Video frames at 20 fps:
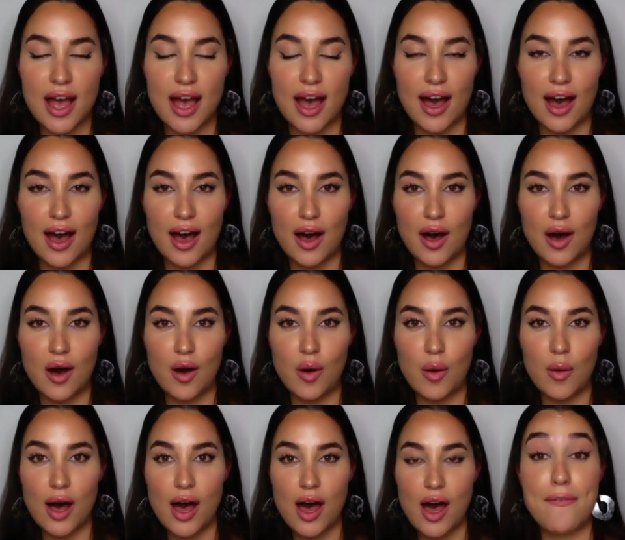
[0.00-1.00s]

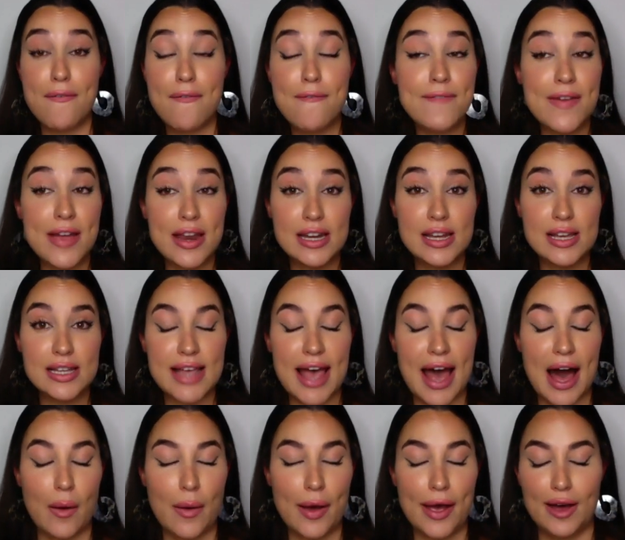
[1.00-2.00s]
our fitness,
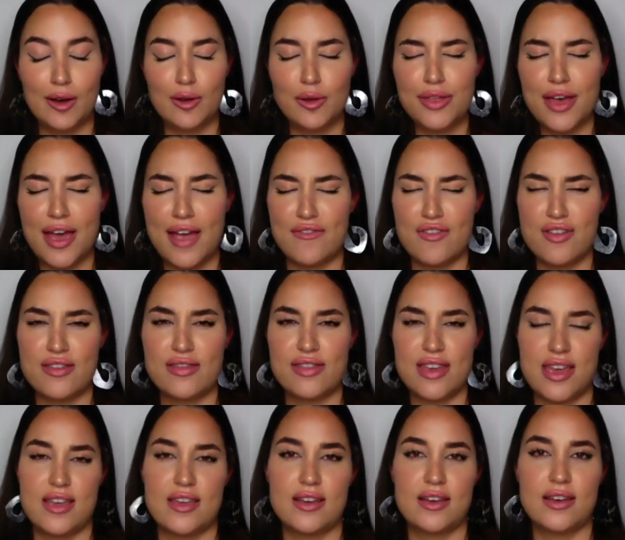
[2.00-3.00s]
our health, everything.